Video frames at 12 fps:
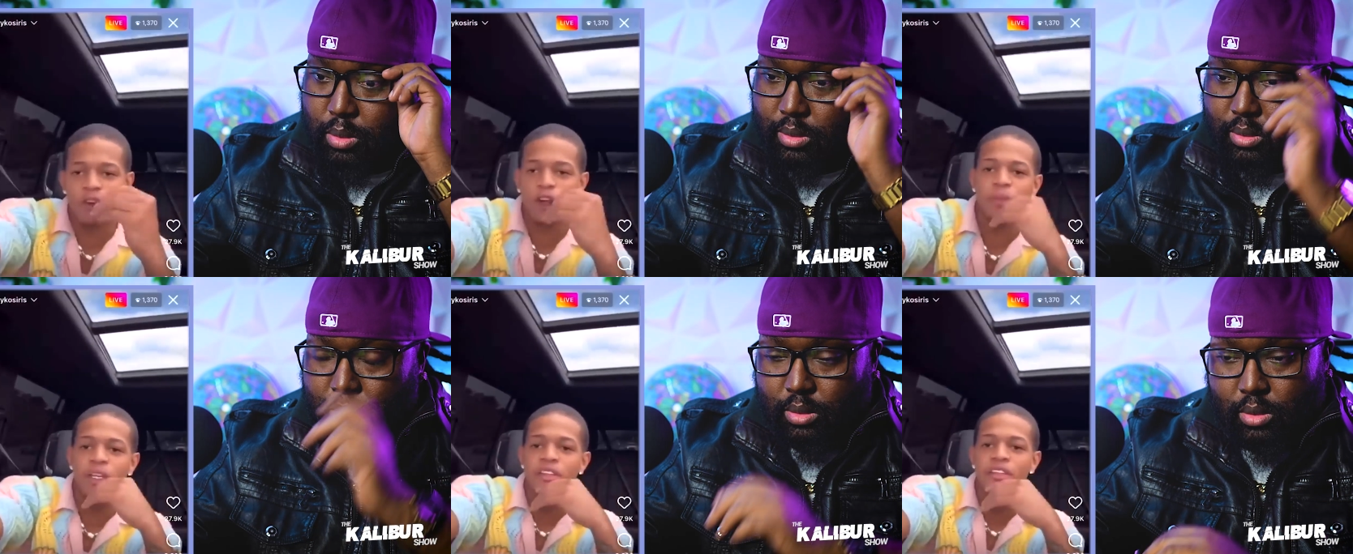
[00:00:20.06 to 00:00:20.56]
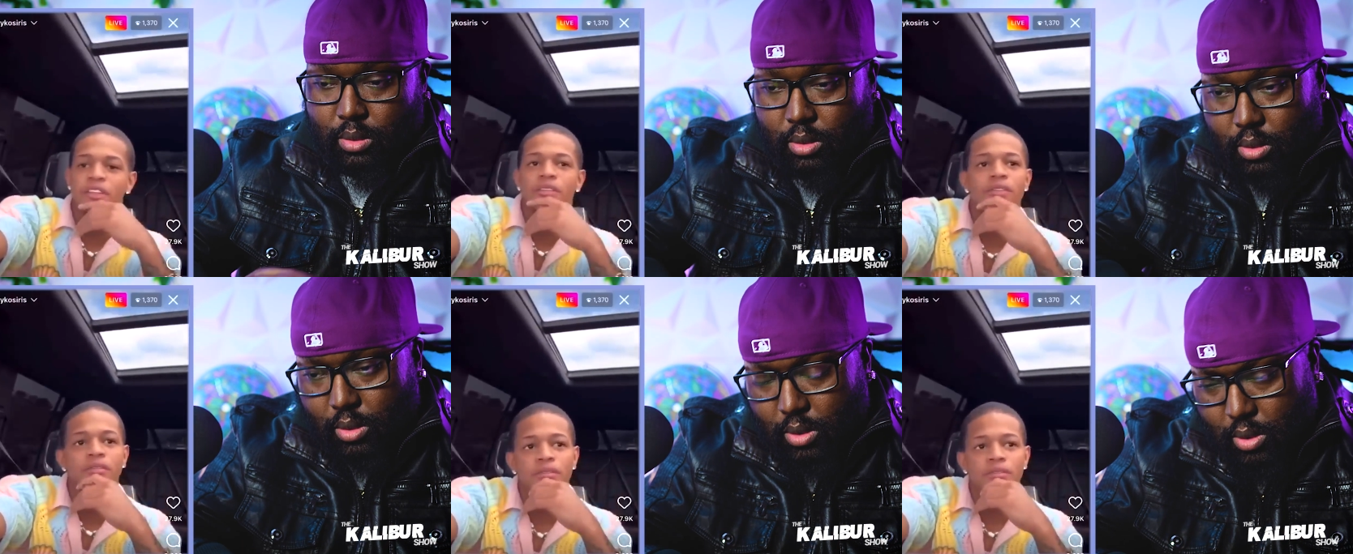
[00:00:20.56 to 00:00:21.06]
Speaker 1: don't fuck with me either.
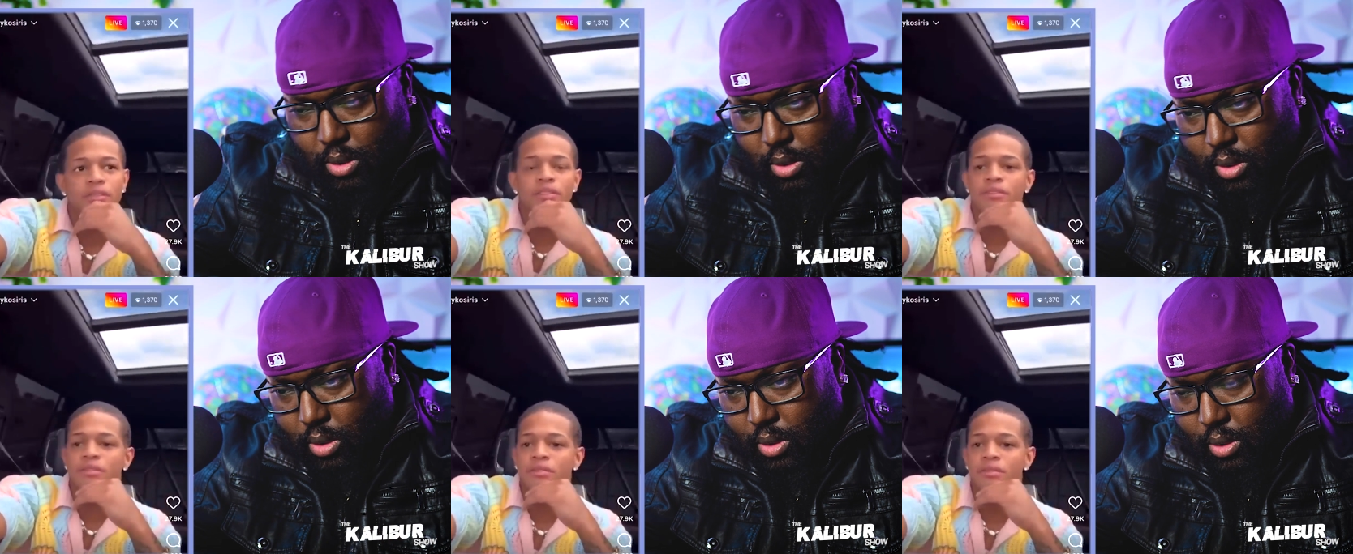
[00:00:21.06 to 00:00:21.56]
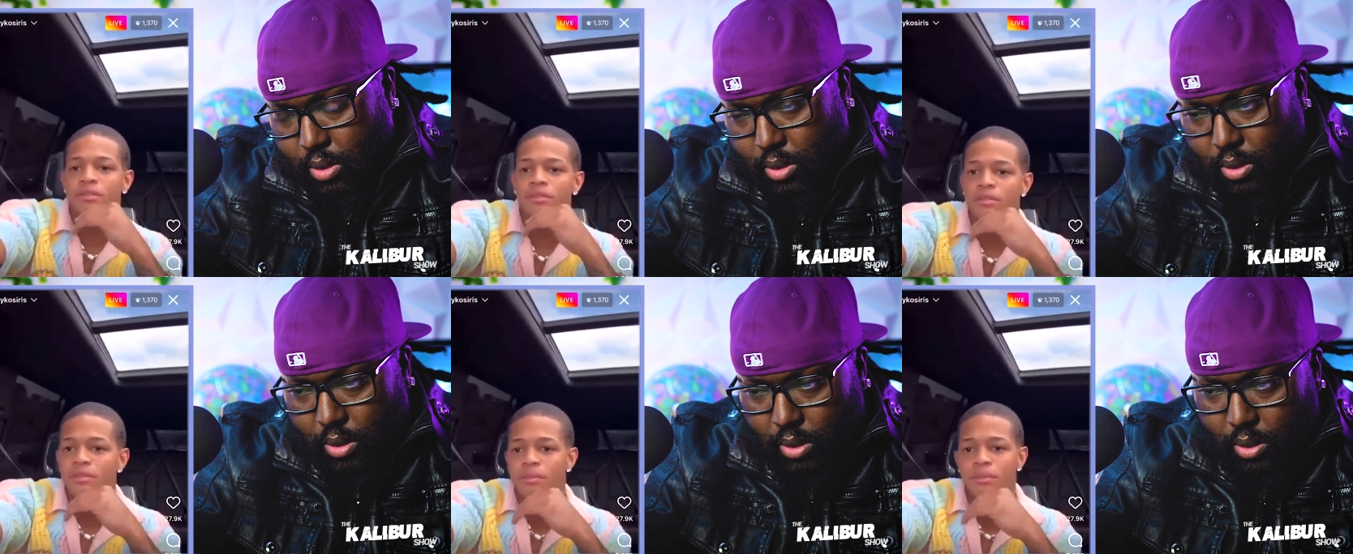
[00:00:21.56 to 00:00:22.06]

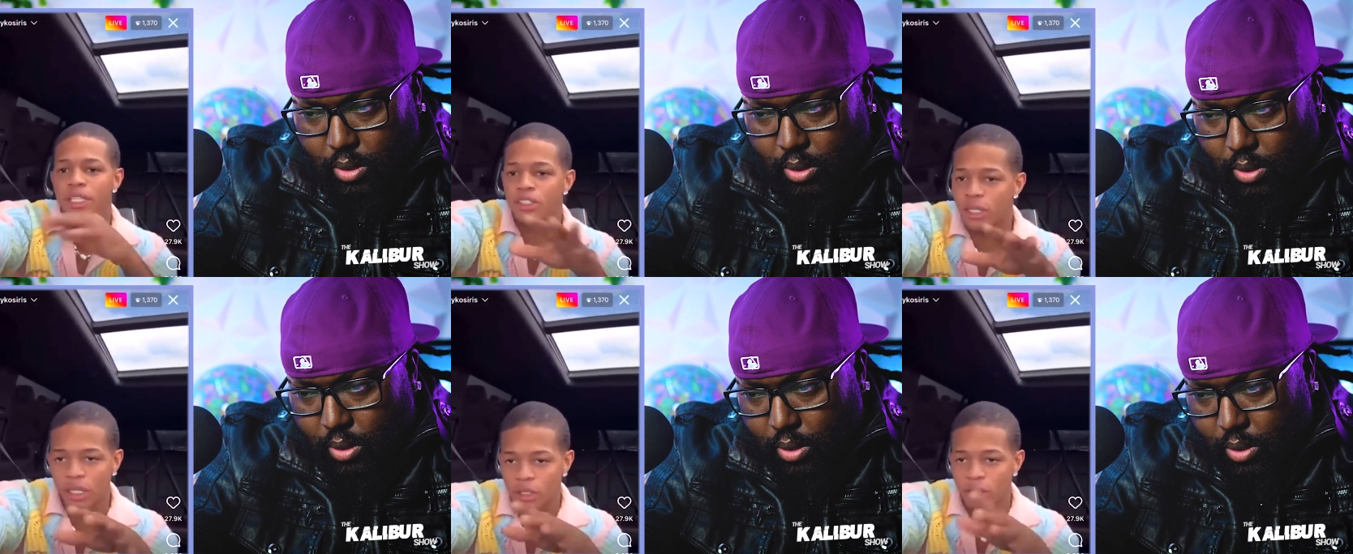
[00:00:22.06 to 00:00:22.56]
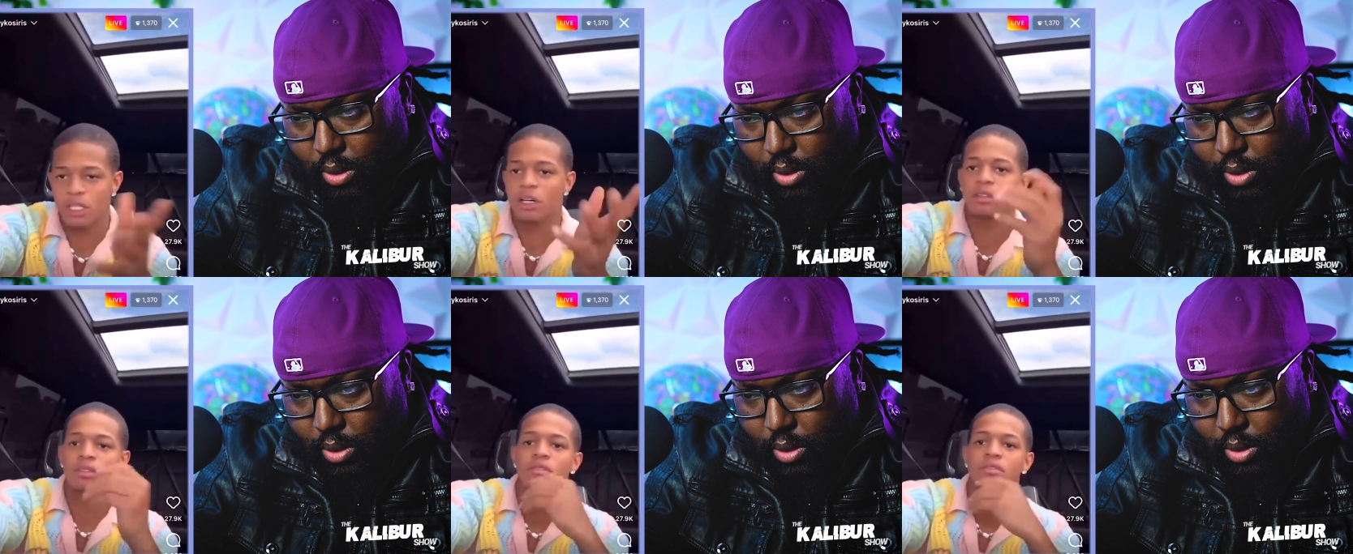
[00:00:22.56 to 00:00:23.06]
Me and Drake don't
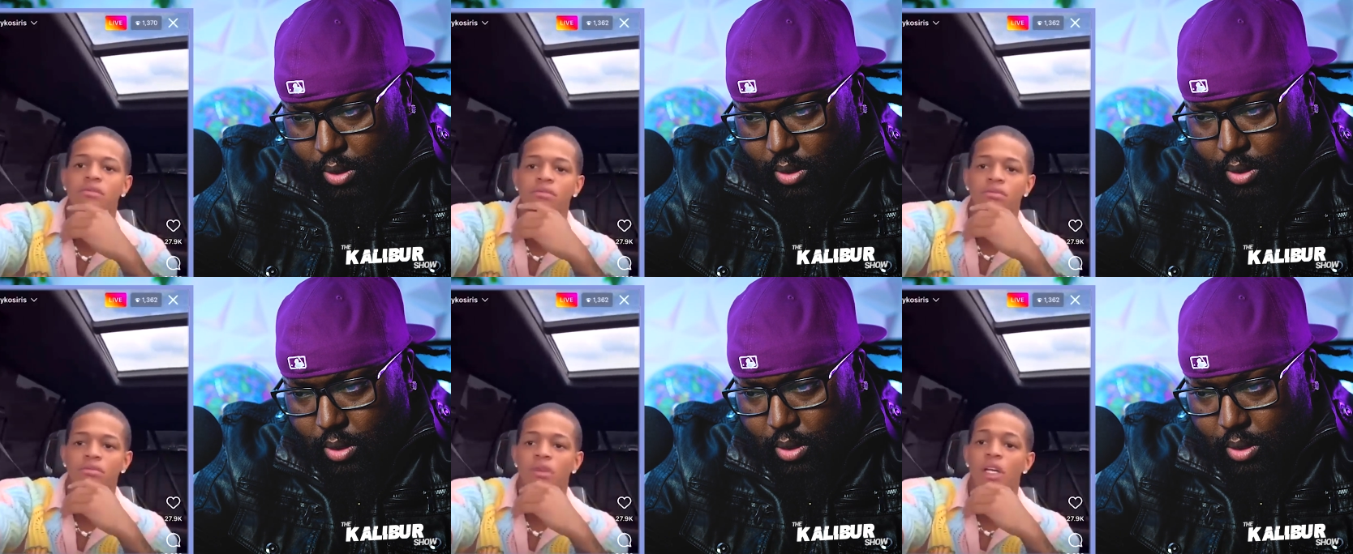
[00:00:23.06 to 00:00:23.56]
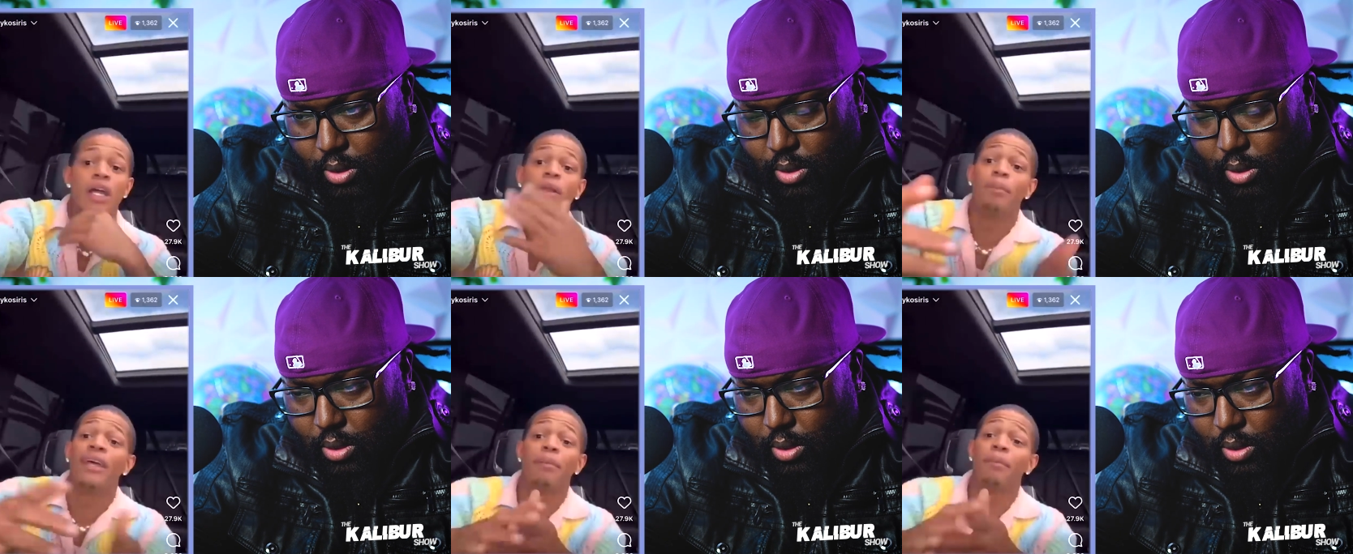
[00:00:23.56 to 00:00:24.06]
talk.
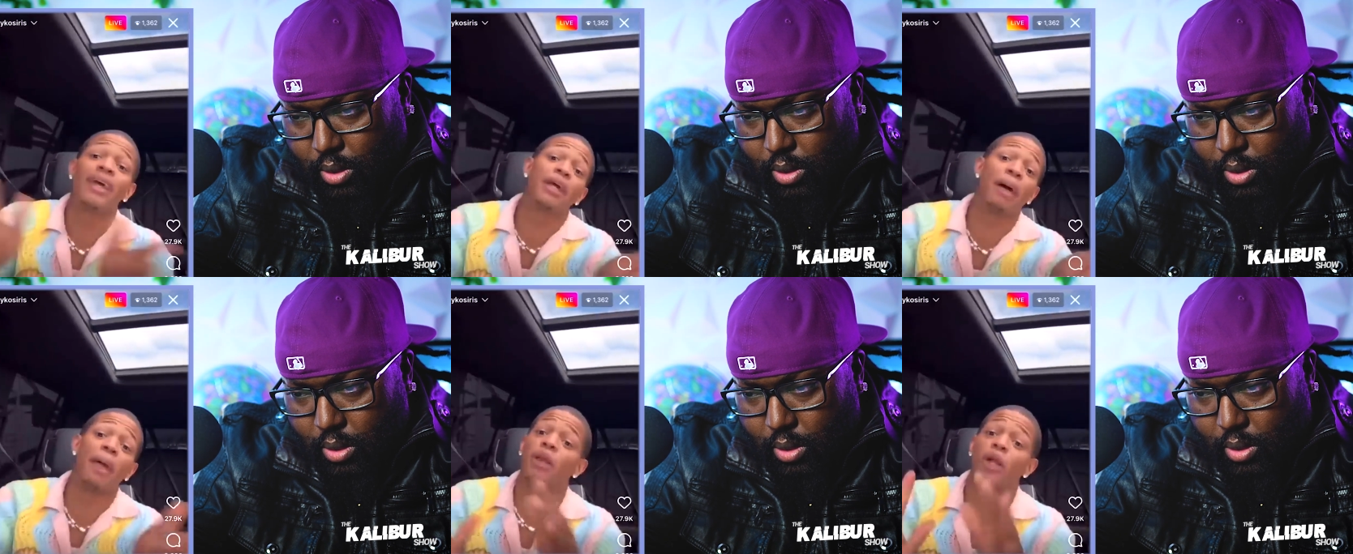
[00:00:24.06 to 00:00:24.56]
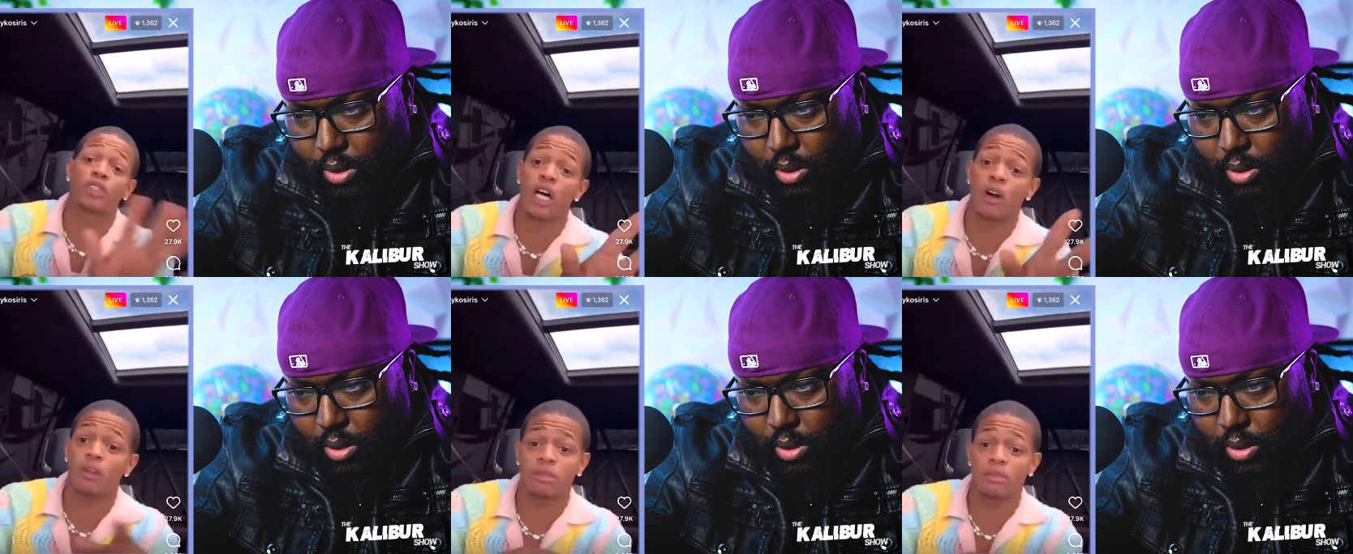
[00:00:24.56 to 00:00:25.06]
Me, me and the baby
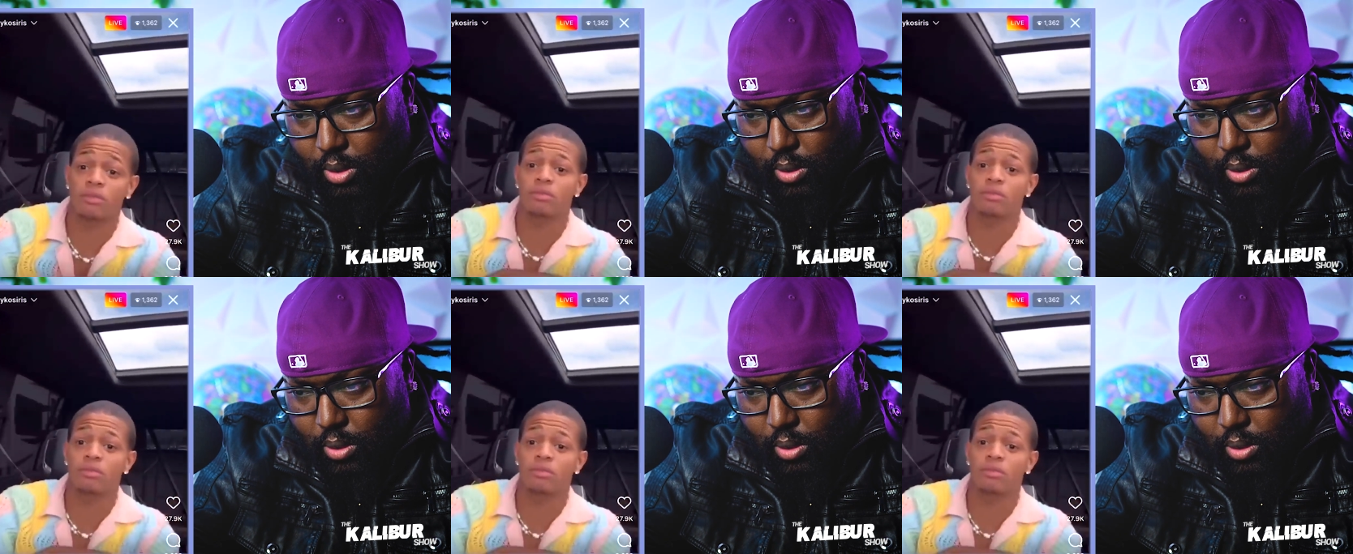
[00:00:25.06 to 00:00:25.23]
don't talk.